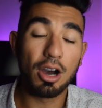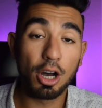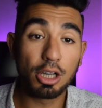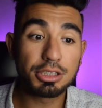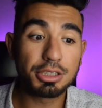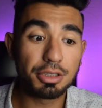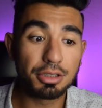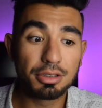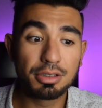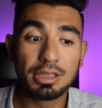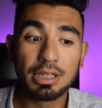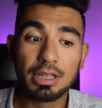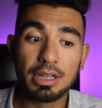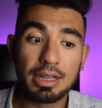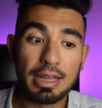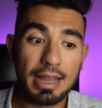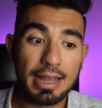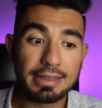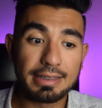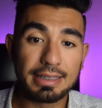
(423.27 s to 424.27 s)
Also,
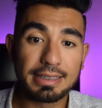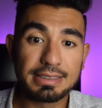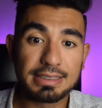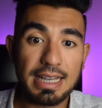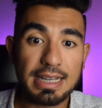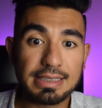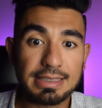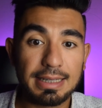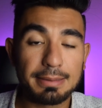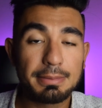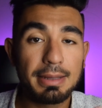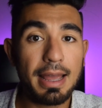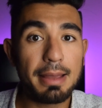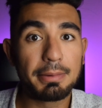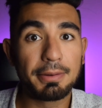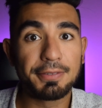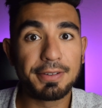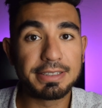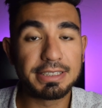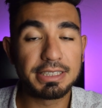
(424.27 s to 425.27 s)
at the exact same time,
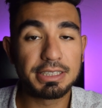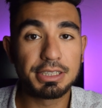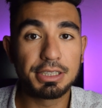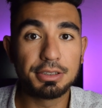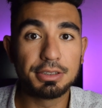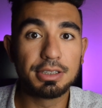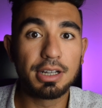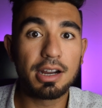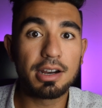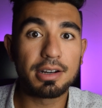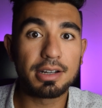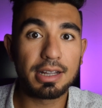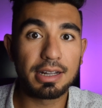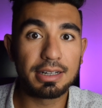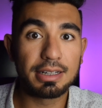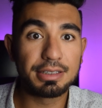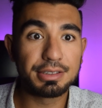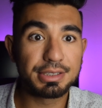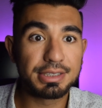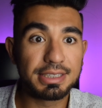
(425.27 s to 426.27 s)
if it's too dark and
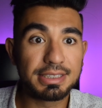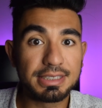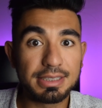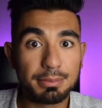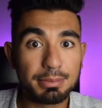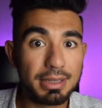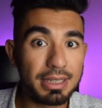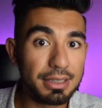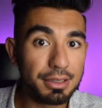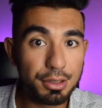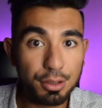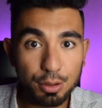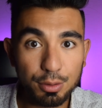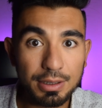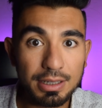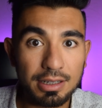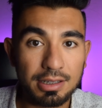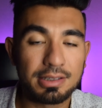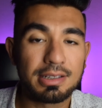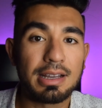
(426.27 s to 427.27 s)
you see something gooey
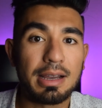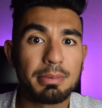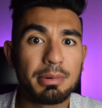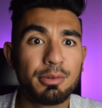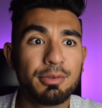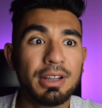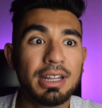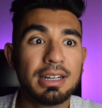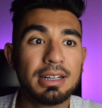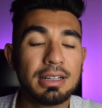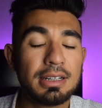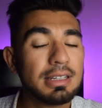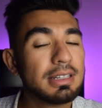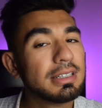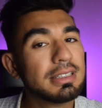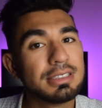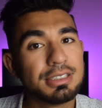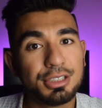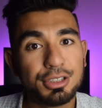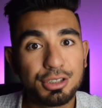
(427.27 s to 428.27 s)
on top of it,
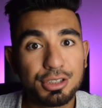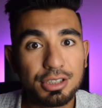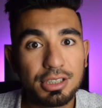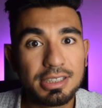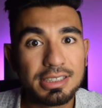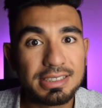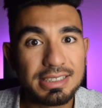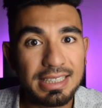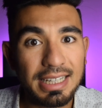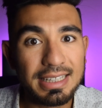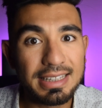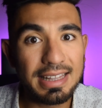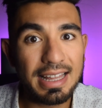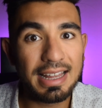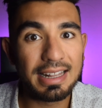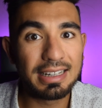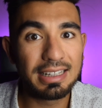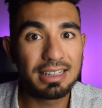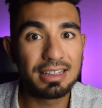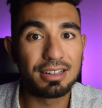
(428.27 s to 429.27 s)
you shouldn't take
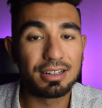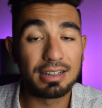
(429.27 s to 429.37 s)
that either.